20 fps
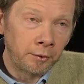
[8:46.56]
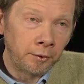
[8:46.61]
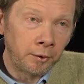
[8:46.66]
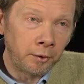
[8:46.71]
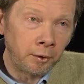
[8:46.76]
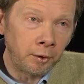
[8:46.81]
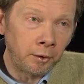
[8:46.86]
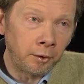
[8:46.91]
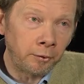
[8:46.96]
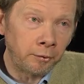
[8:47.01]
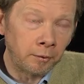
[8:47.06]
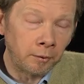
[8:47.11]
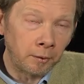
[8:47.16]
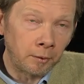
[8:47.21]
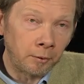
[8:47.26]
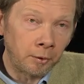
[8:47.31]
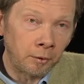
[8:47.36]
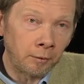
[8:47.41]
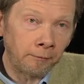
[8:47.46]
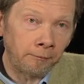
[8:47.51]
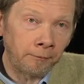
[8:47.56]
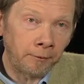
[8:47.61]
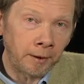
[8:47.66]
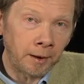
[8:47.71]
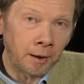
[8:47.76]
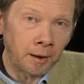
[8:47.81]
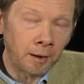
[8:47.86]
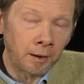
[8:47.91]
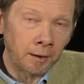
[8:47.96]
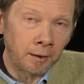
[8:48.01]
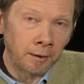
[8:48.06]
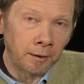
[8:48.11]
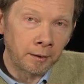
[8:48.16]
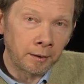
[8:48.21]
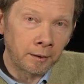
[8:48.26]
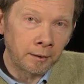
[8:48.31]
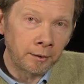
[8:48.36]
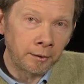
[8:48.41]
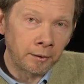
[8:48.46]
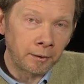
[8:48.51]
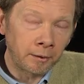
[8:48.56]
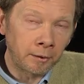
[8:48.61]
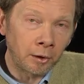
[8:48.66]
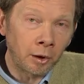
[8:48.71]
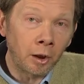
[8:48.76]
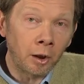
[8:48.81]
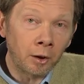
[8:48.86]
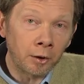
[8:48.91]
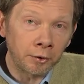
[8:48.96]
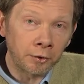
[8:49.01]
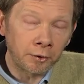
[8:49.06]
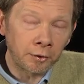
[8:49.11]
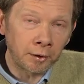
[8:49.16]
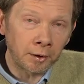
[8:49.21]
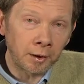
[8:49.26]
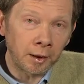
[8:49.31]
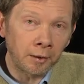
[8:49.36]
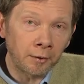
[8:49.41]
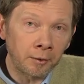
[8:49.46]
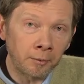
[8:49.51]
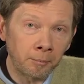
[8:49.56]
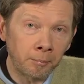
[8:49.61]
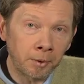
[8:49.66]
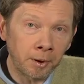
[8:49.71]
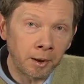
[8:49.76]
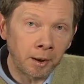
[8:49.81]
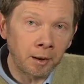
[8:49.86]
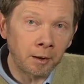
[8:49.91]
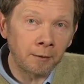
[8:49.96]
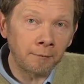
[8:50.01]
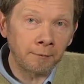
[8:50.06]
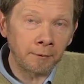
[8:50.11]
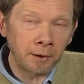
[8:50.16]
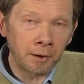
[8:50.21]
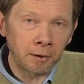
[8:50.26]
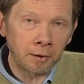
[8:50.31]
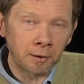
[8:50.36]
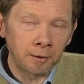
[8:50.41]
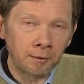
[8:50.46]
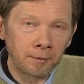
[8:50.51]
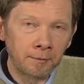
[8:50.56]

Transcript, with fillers: you feel the loss and the pain of it.